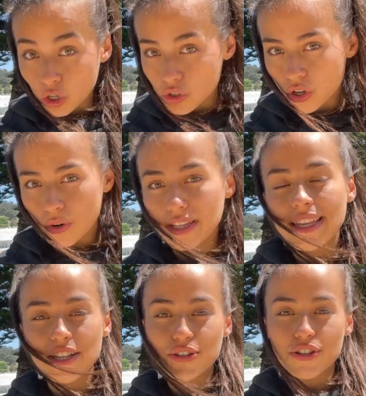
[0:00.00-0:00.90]
So in
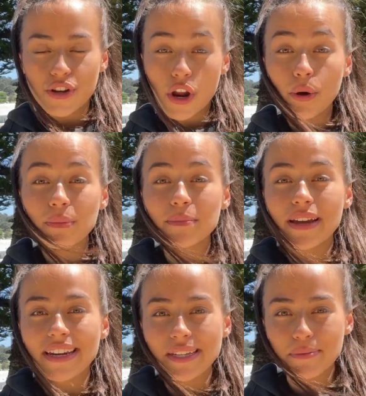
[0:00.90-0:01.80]
case you don't know me, my
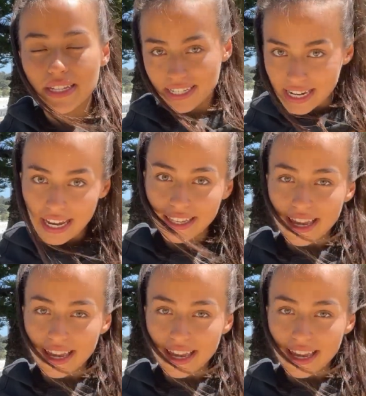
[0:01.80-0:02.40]
name is Natalia,